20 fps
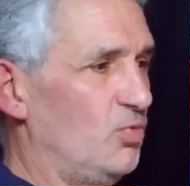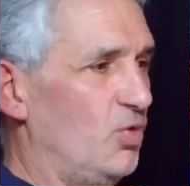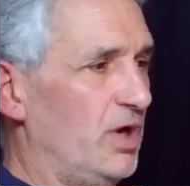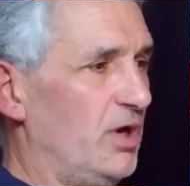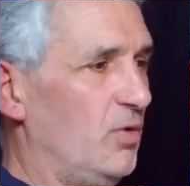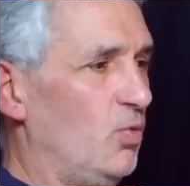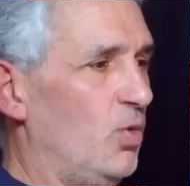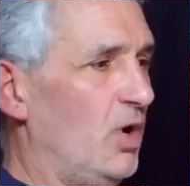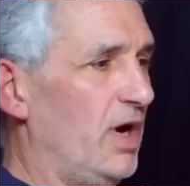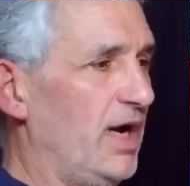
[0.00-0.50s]

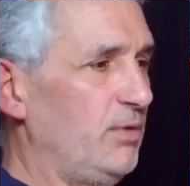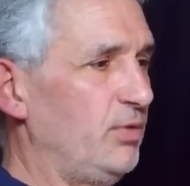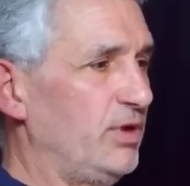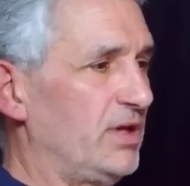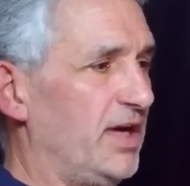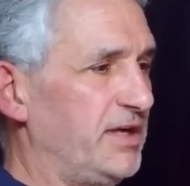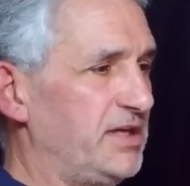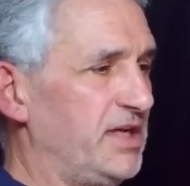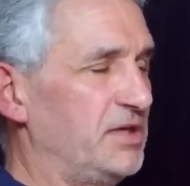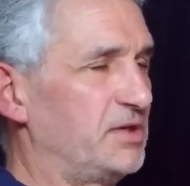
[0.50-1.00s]
Why would
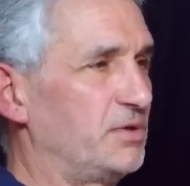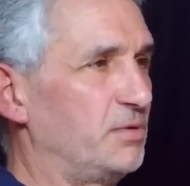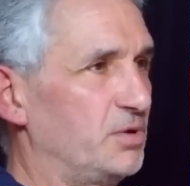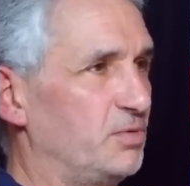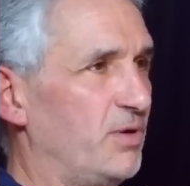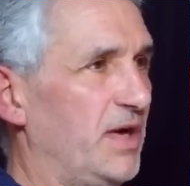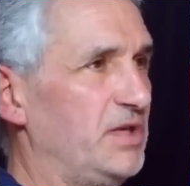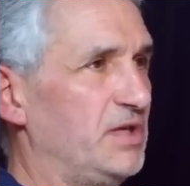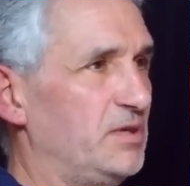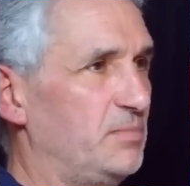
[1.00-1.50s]
identical
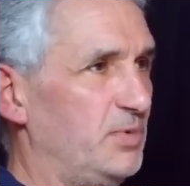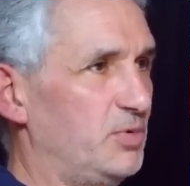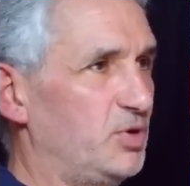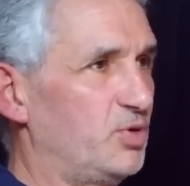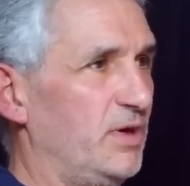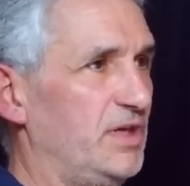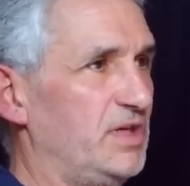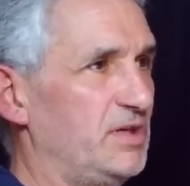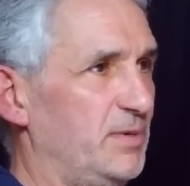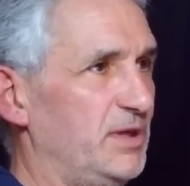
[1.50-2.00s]
twins
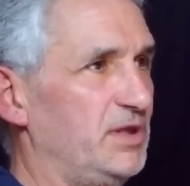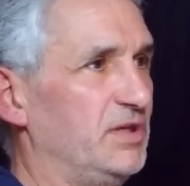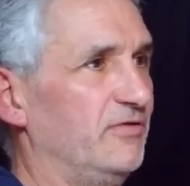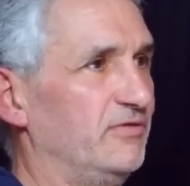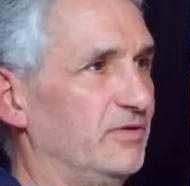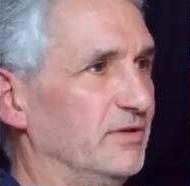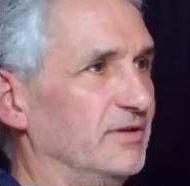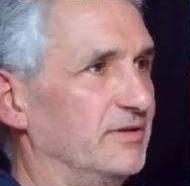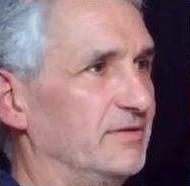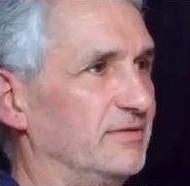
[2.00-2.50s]
be
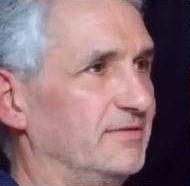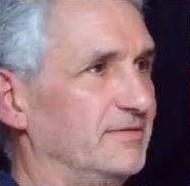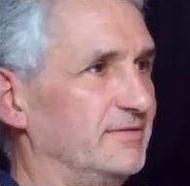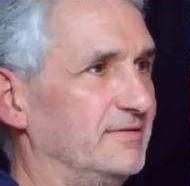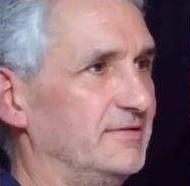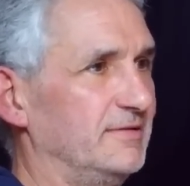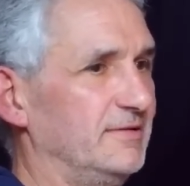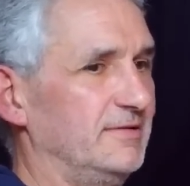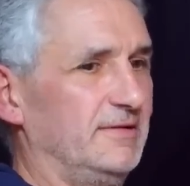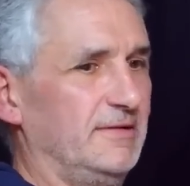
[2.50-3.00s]
different?
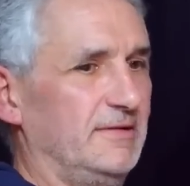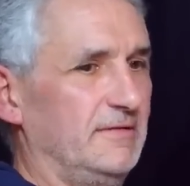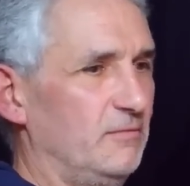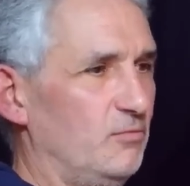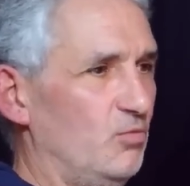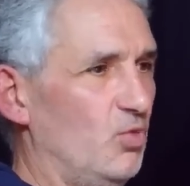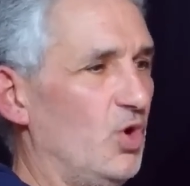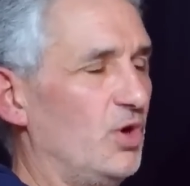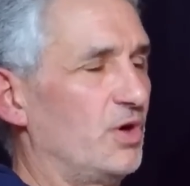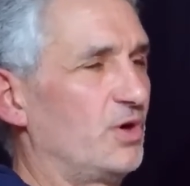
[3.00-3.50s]

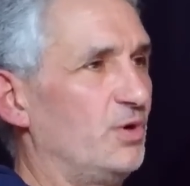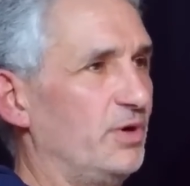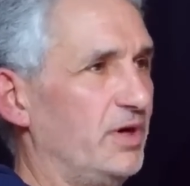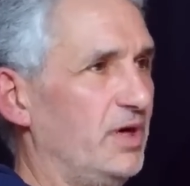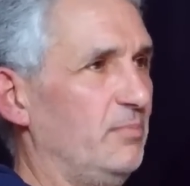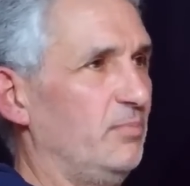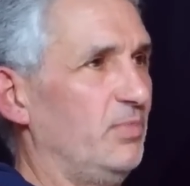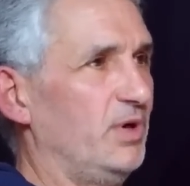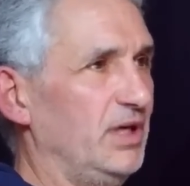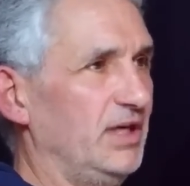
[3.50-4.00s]
What could
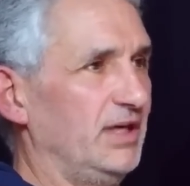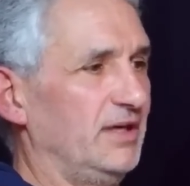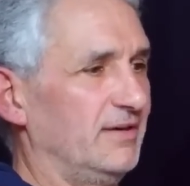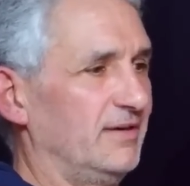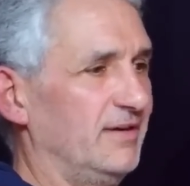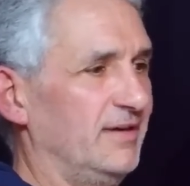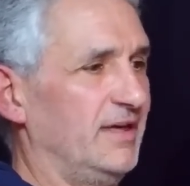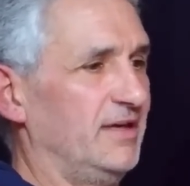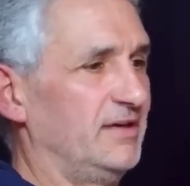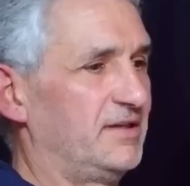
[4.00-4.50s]
it be?
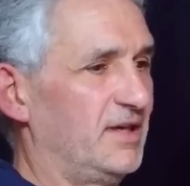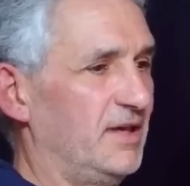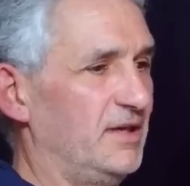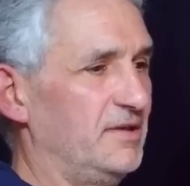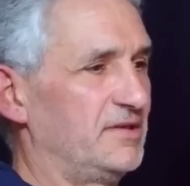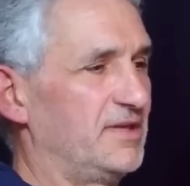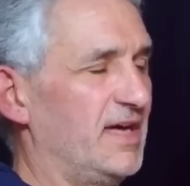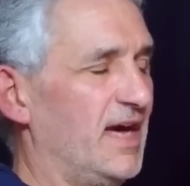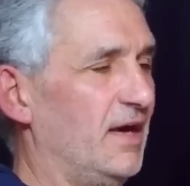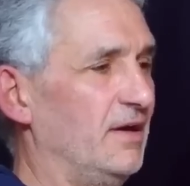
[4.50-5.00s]
And it
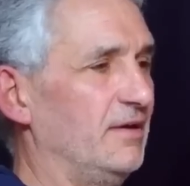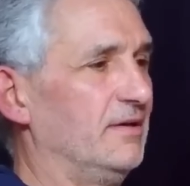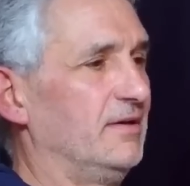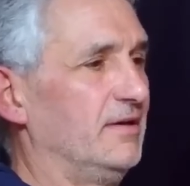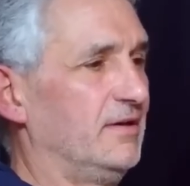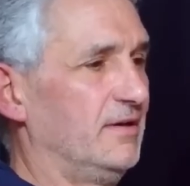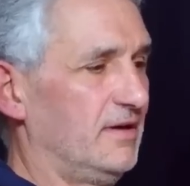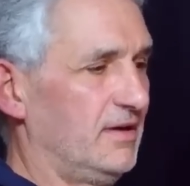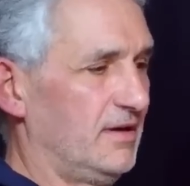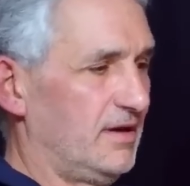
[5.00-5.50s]
turns out
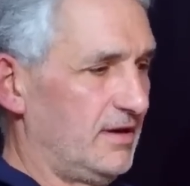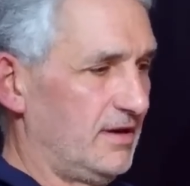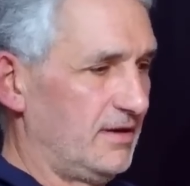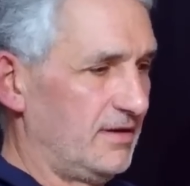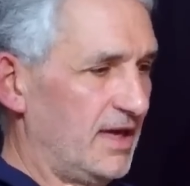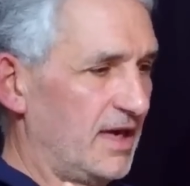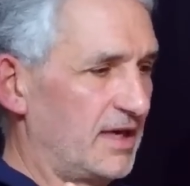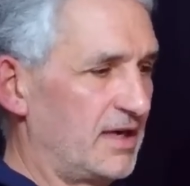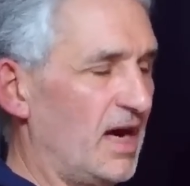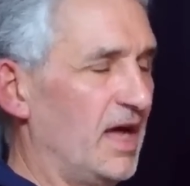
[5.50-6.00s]

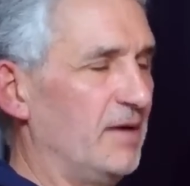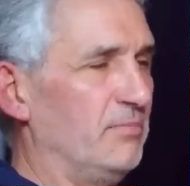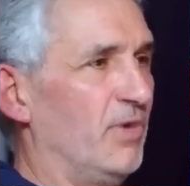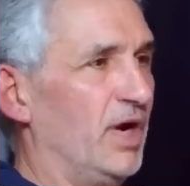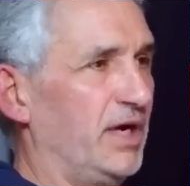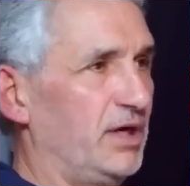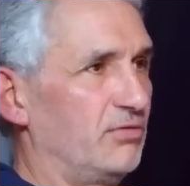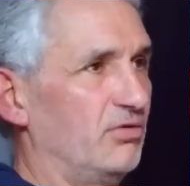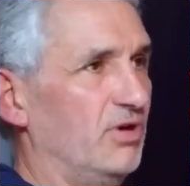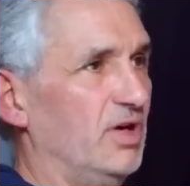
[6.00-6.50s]
their gut
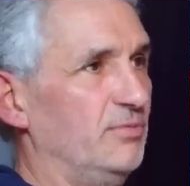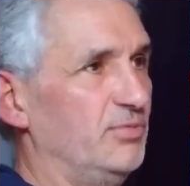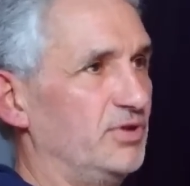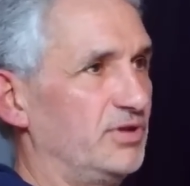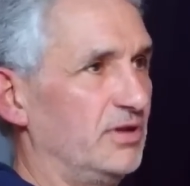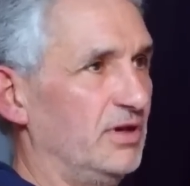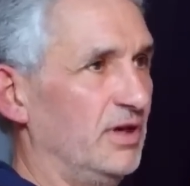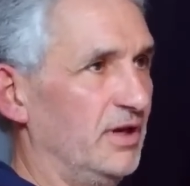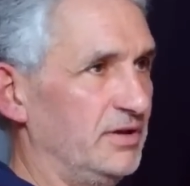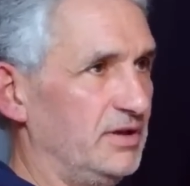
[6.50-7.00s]

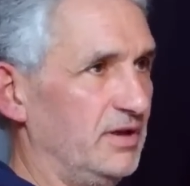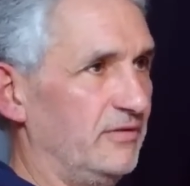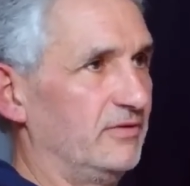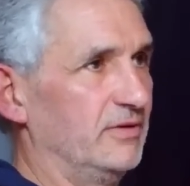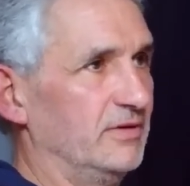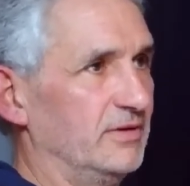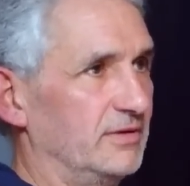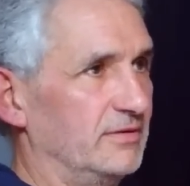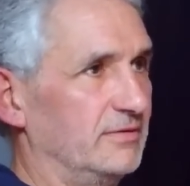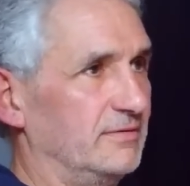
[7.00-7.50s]
microbes are
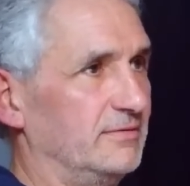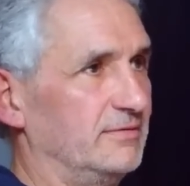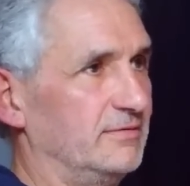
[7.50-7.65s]
different.